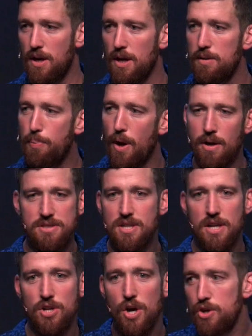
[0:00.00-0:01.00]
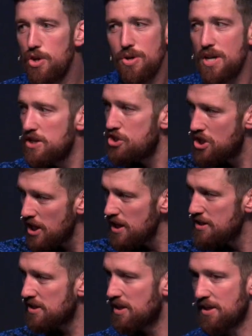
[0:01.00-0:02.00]
And Paul's saying, no, you need
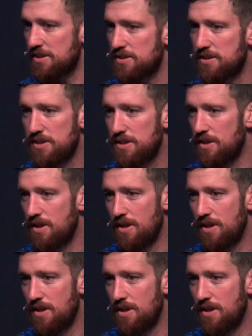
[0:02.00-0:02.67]
Jesus.